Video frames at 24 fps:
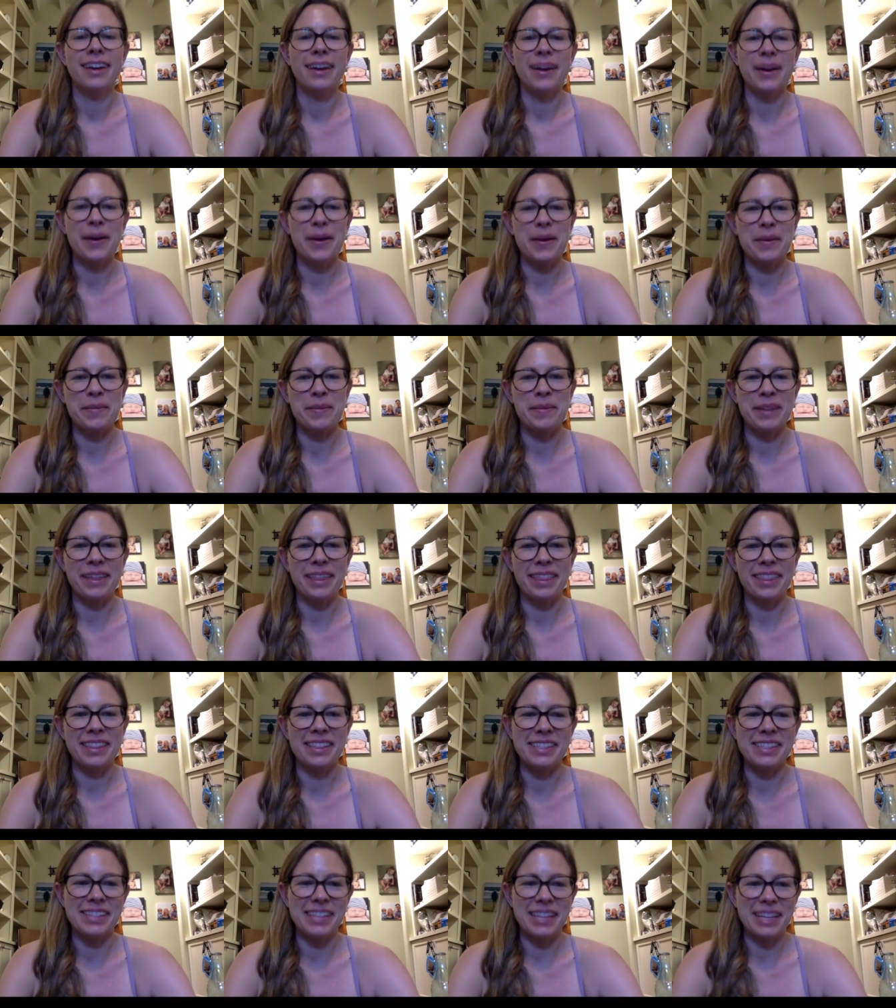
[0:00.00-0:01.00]
in
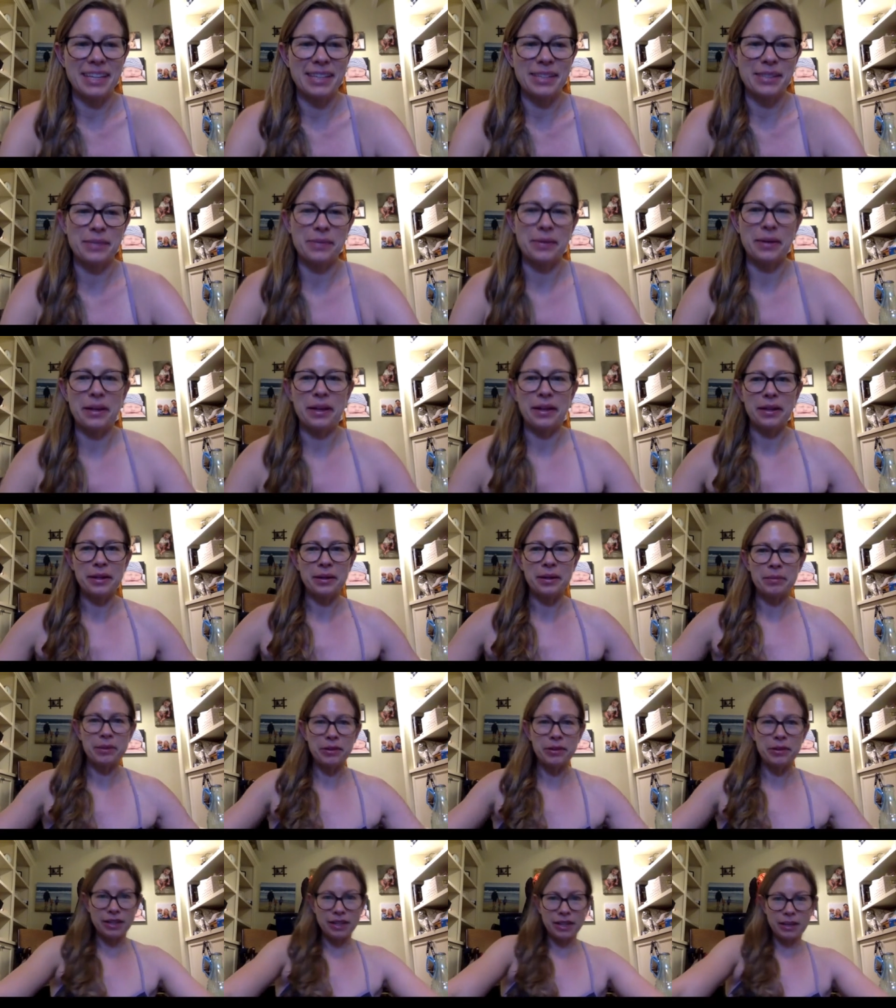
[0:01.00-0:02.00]
the Stay Swell
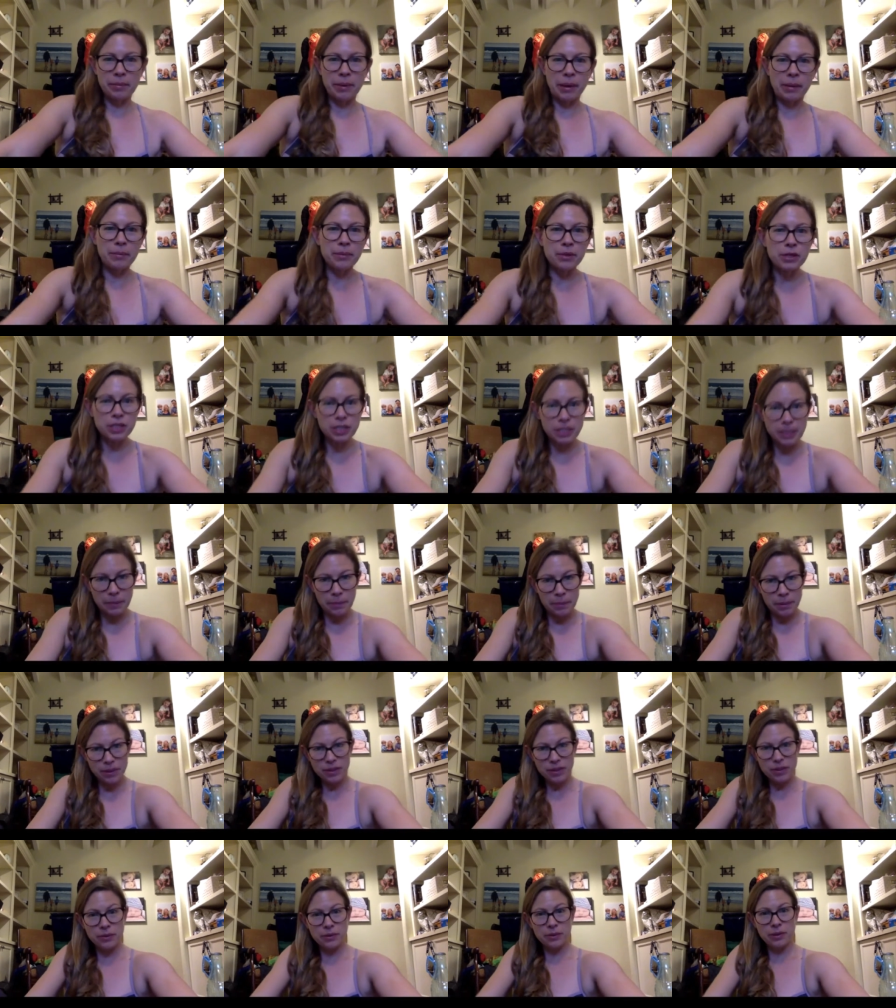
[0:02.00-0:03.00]
community membership
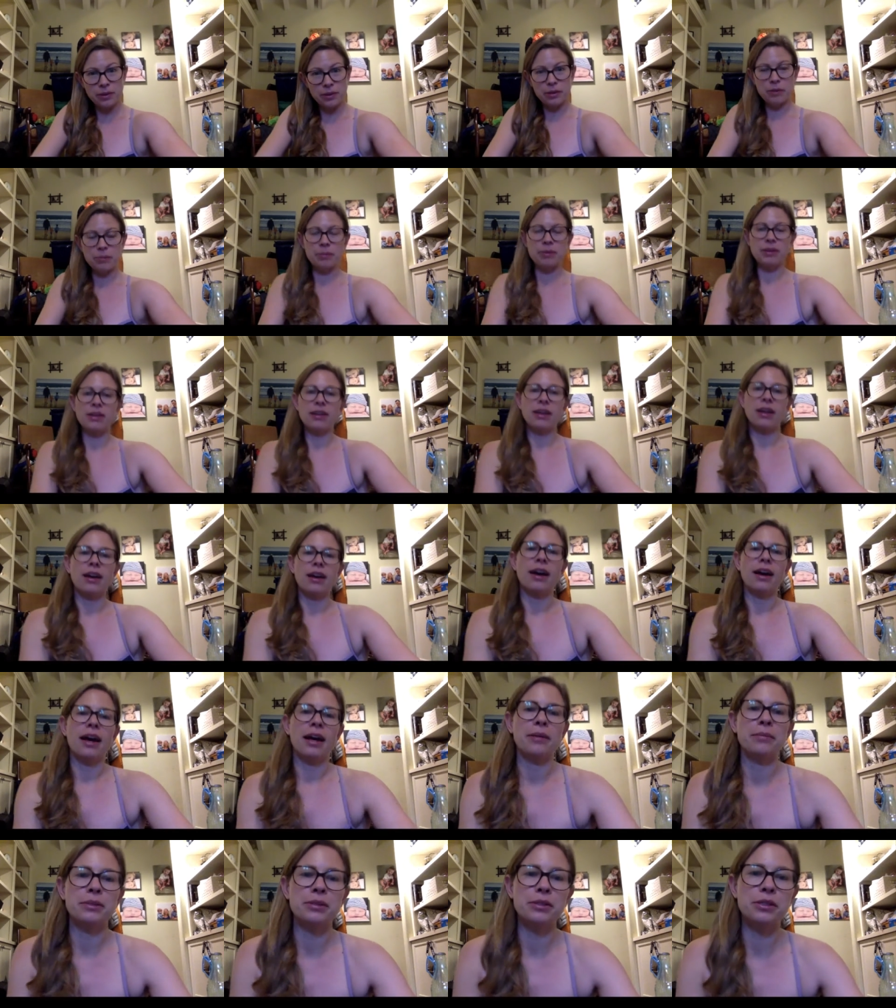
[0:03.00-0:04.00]
group.
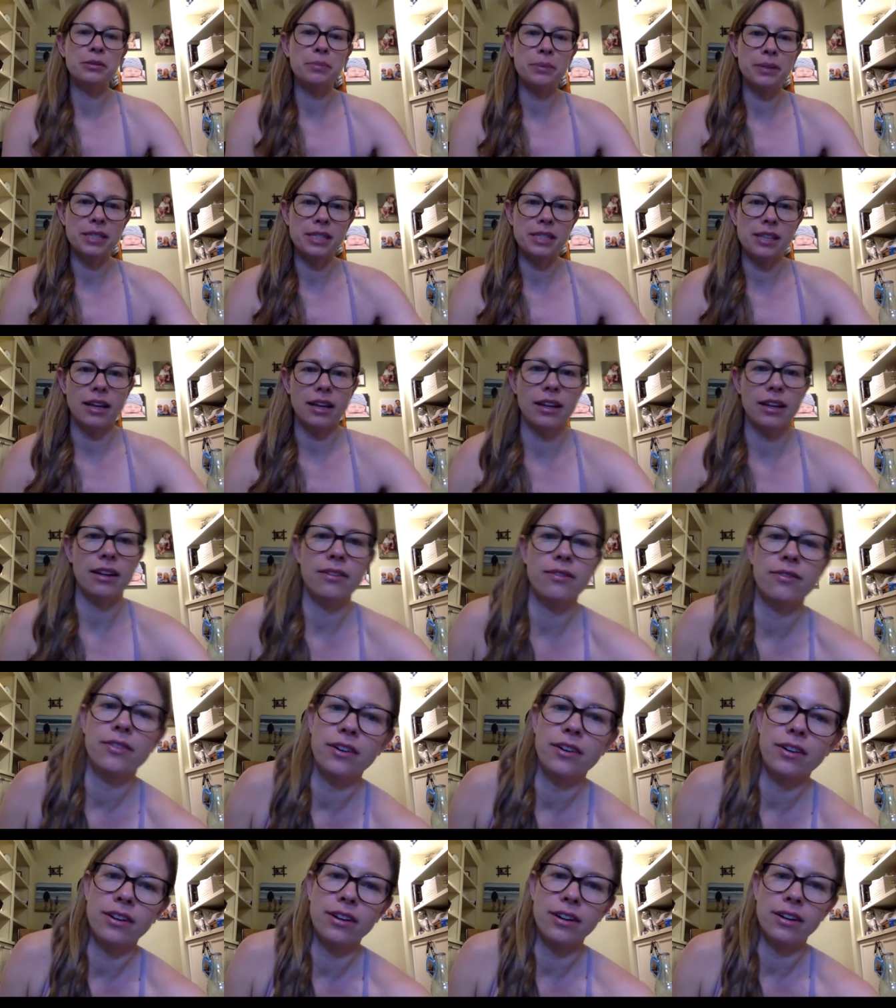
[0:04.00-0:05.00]
I'm super excited
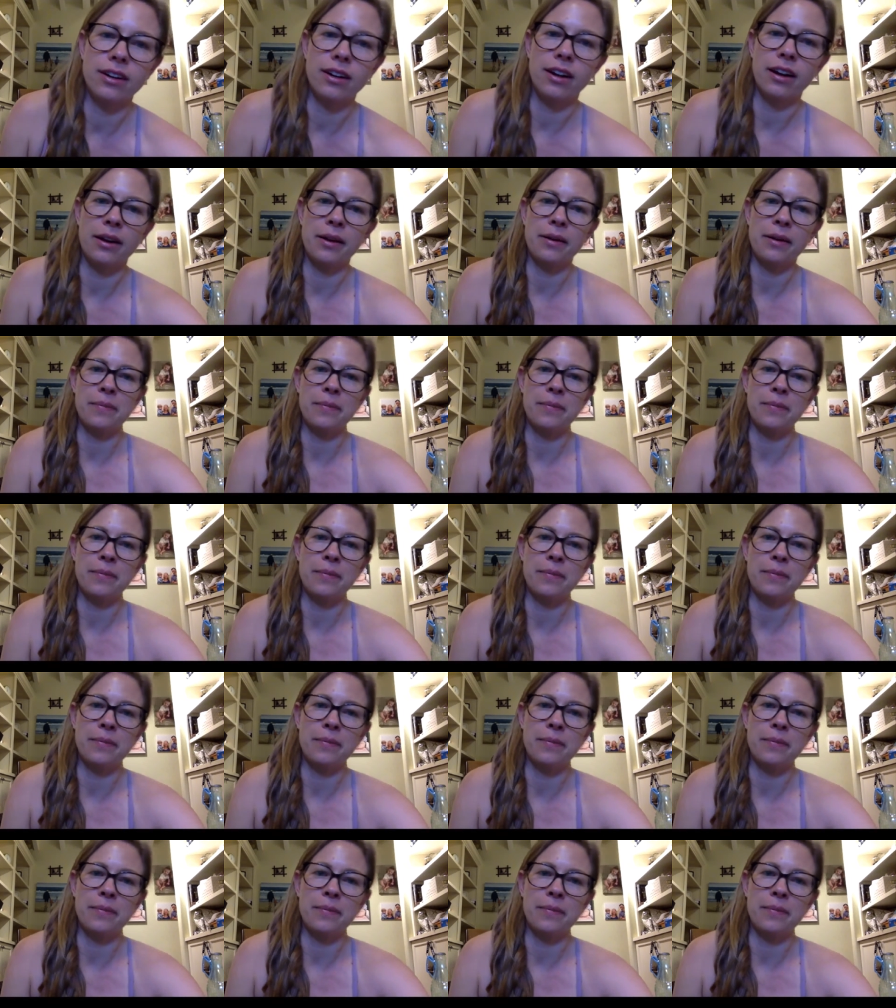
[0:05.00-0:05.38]
for